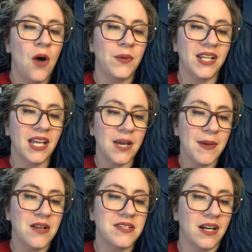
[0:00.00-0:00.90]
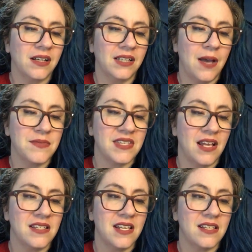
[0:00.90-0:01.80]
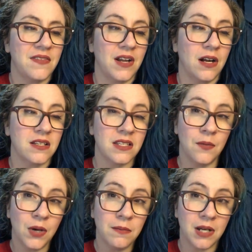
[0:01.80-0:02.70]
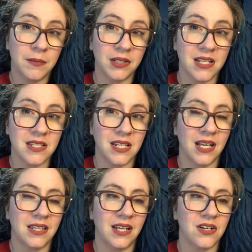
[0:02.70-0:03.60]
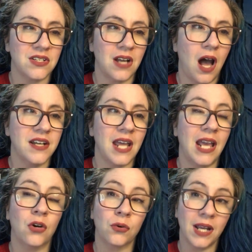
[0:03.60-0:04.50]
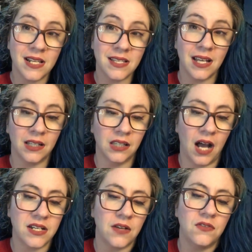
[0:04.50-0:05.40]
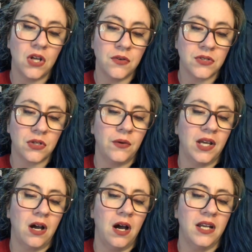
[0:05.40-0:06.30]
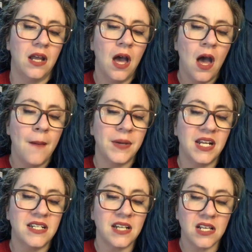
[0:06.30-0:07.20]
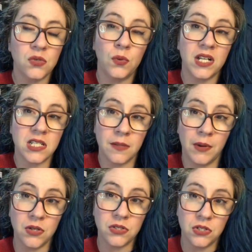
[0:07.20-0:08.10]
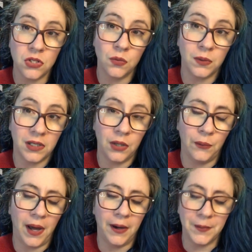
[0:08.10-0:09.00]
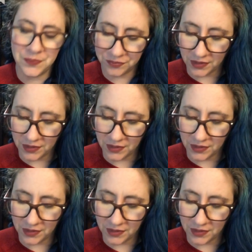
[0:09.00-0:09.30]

What I like about Derek Lam scents is that they're somewhat minimalistic. There's not a crazy lot of notes going on, but it does what it's supposed to do really well.